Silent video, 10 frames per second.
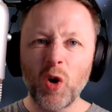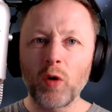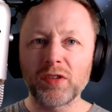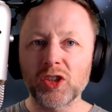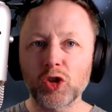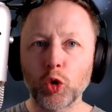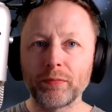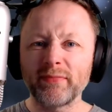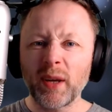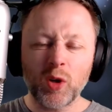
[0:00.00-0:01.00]
Office
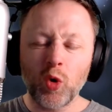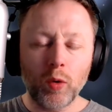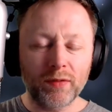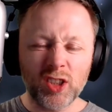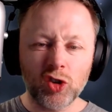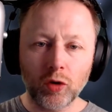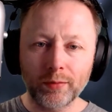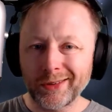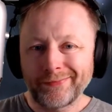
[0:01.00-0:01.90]
job, typical office job.